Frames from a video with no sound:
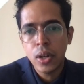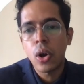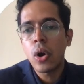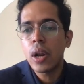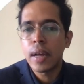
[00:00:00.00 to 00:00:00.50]

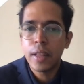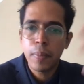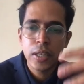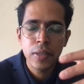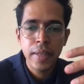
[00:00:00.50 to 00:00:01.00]
All other
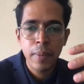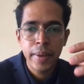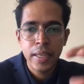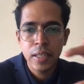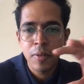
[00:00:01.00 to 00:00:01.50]
parts of the
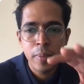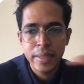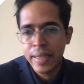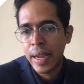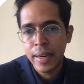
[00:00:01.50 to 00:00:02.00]
application will be
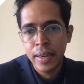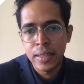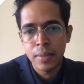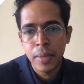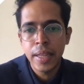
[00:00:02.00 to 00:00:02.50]

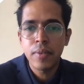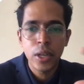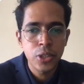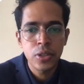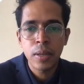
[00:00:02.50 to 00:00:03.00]
stagnant, meaning
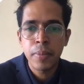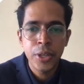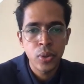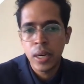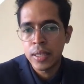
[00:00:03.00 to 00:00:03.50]
once you submit,
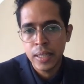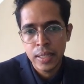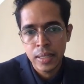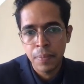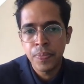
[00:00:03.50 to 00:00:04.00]
you can't
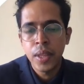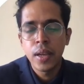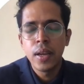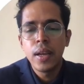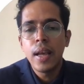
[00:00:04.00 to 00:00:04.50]
change them.
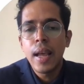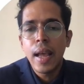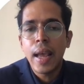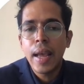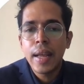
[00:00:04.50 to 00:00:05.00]

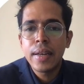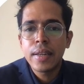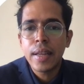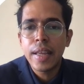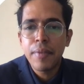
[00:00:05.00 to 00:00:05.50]

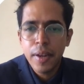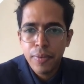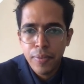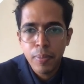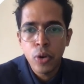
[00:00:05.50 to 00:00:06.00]
And even
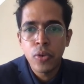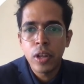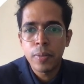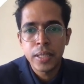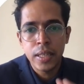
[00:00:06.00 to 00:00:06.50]
if
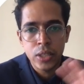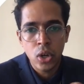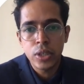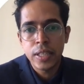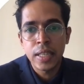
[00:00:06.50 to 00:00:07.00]
portfolio website is
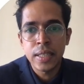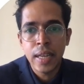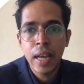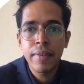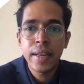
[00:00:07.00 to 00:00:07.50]
not changing,
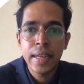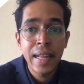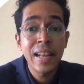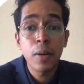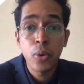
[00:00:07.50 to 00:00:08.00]
having a
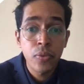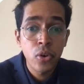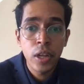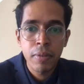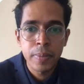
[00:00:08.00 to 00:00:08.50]
killer
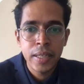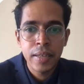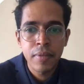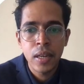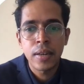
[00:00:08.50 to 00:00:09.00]
portfolio
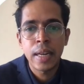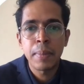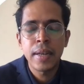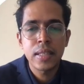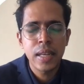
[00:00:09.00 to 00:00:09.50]
website will
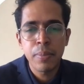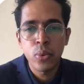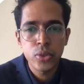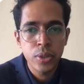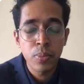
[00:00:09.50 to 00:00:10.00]
tremendously
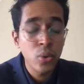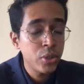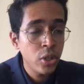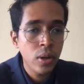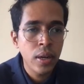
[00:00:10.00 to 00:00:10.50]

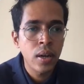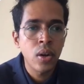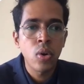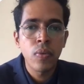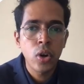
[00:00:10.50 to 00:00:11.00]
boost your
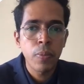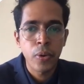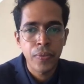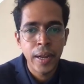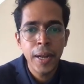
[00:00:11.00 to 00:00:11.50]
overall
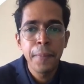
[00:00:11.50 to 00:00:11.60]
profile